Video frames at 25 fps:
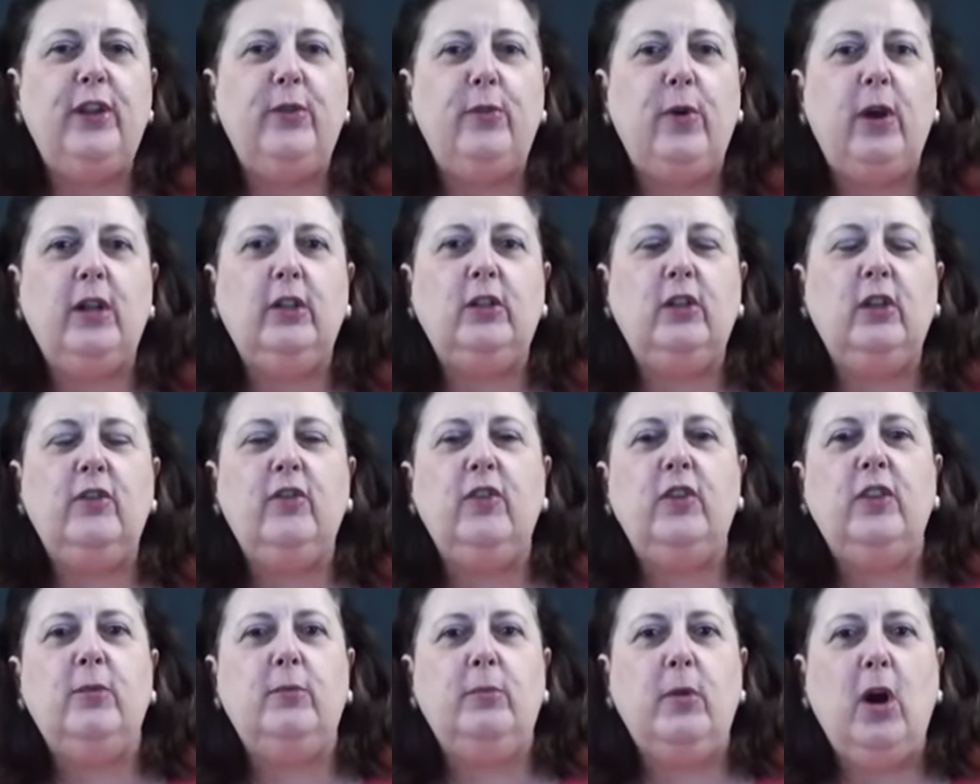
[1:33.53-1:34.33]
you want to look
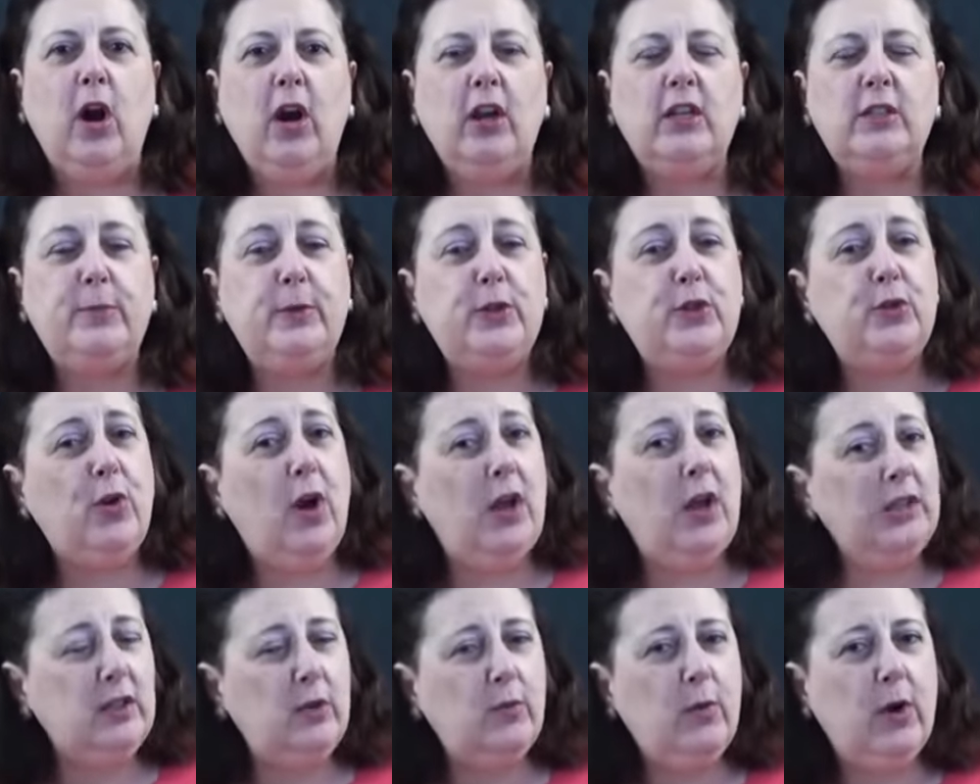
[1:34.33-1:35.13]
for the marks, but you
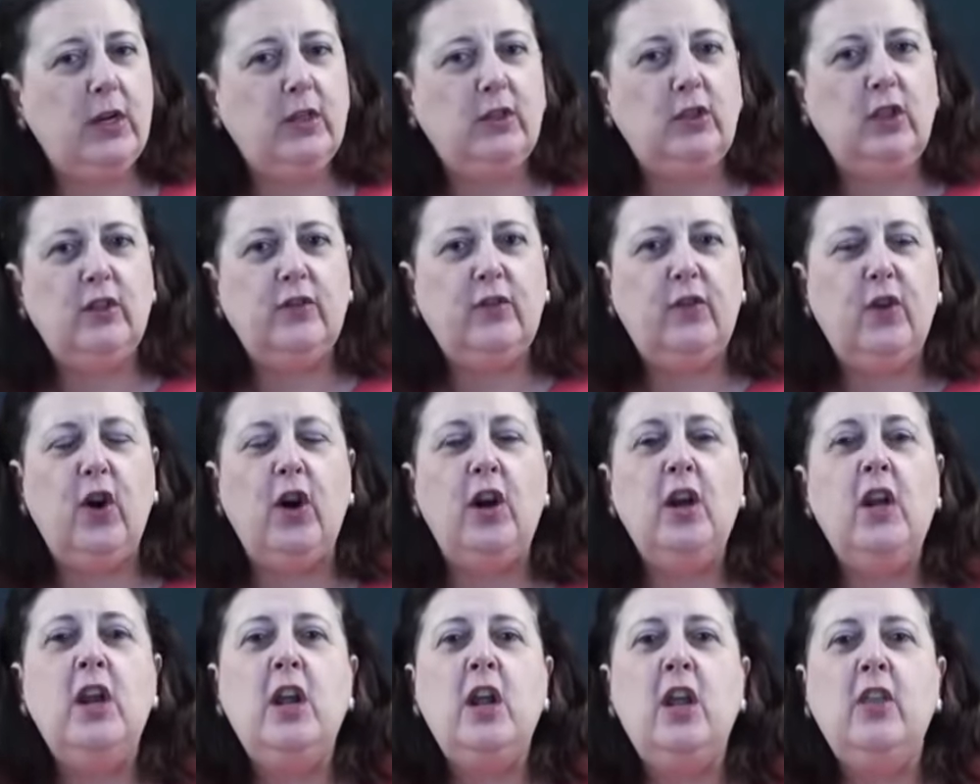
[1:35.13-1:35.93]
also want to look
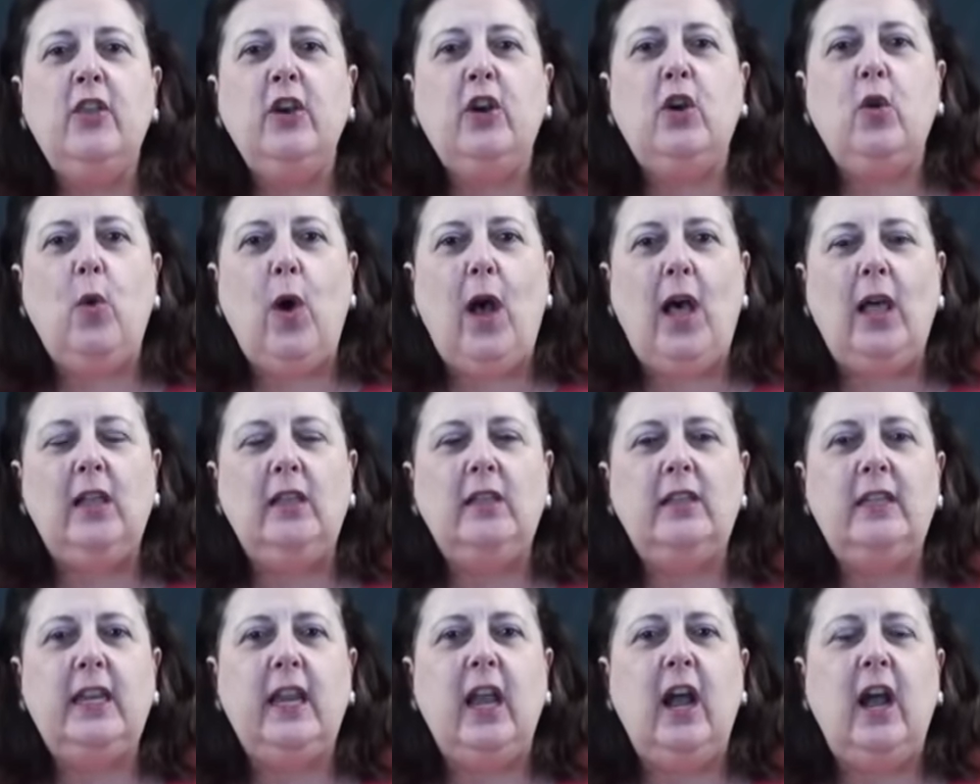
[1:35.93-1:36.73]
for the
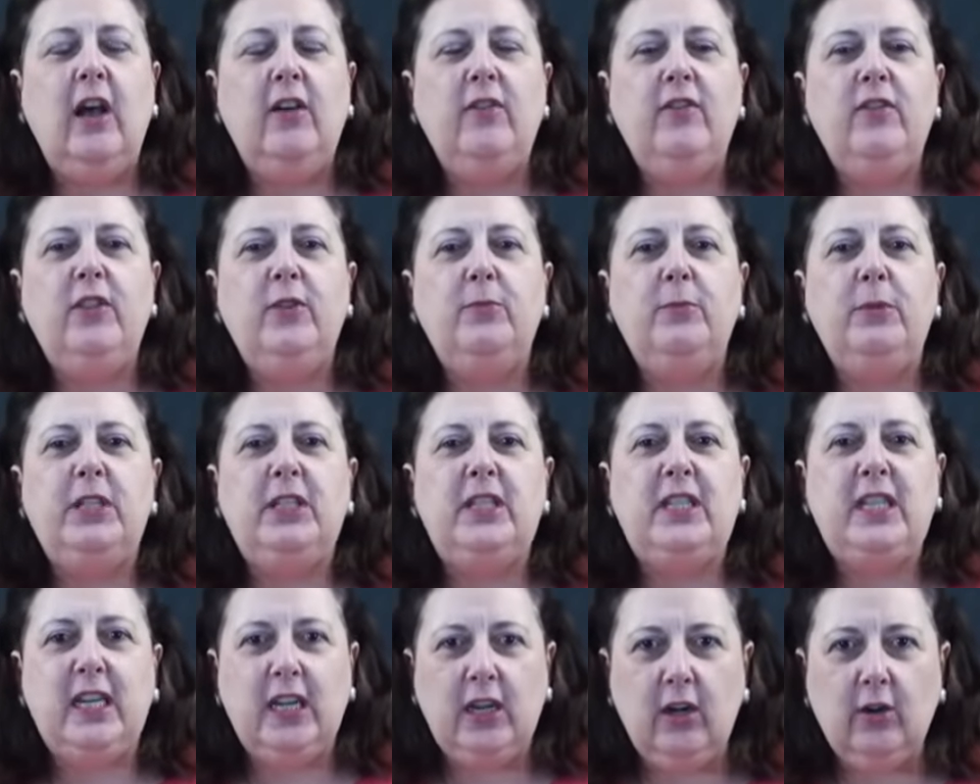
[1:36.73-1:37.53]
quality of the
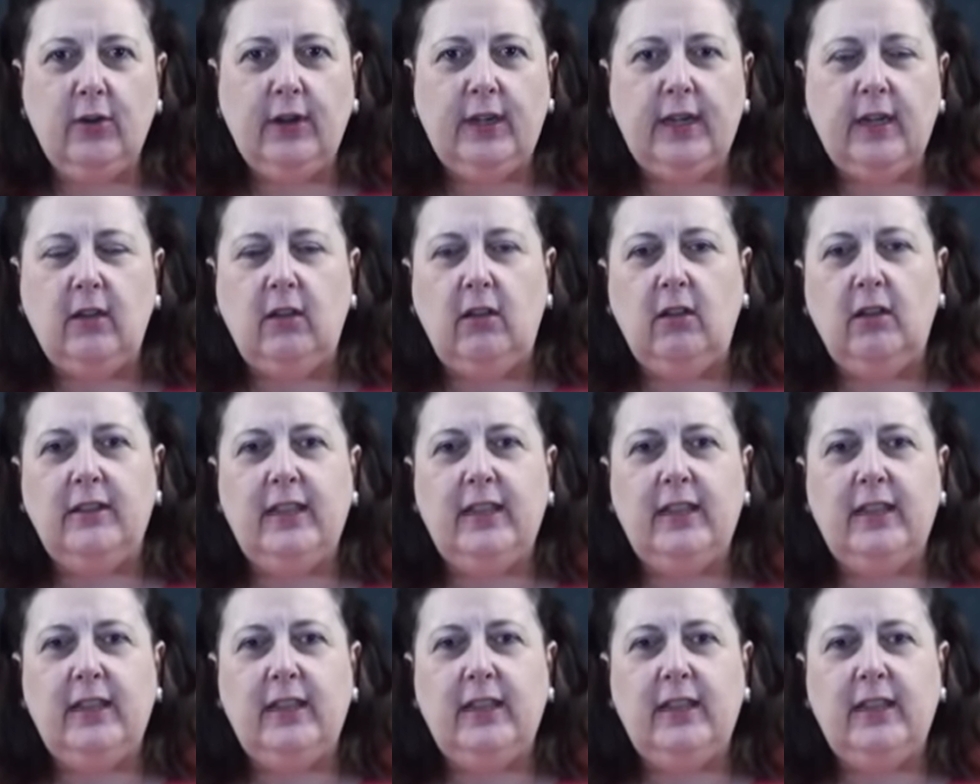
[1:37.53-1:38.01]
material.